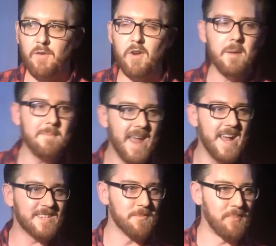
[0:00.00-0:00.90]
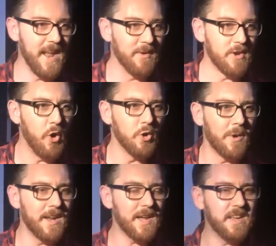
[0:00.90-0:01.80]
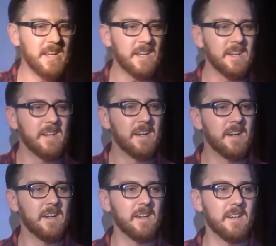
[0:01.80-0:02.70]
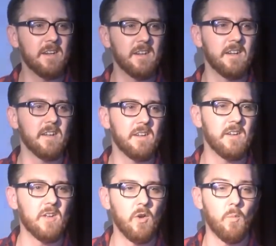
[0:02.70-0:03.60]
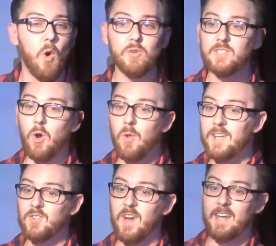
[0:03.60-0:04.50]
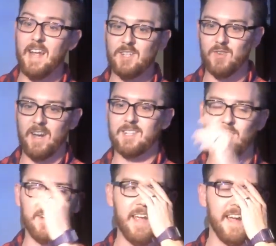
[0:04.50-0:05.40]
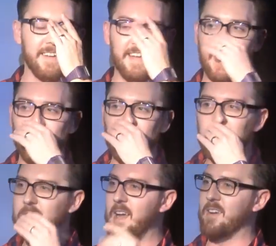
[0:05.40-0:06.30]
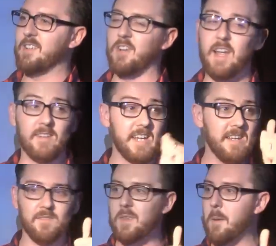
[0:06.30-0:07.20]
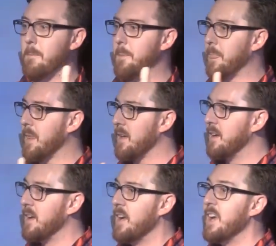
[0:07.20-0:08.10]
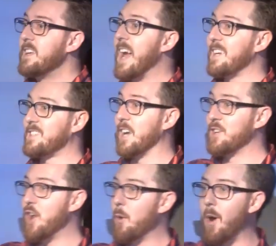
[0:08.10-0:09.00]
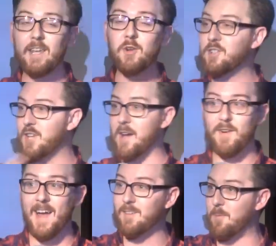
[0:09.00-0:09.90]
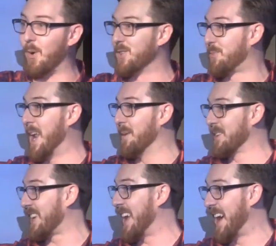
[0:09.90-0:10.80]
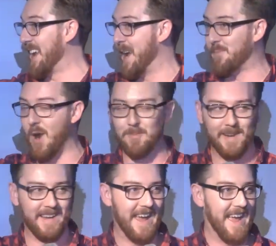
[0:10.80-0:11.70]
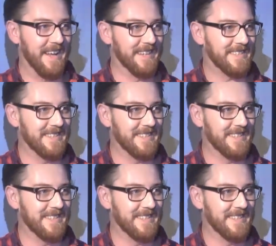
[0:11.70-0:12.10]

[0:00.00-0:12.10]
An amazing player with Hull, wasn't it, I think? Yeah, Walsall. Walsall, Walsall that's right, that's right. Sorry, yeah, yeah. yeah so, yeah, Dean. Yes, and you know what? You deserve a round of applause being able to say that name properly. Yeah.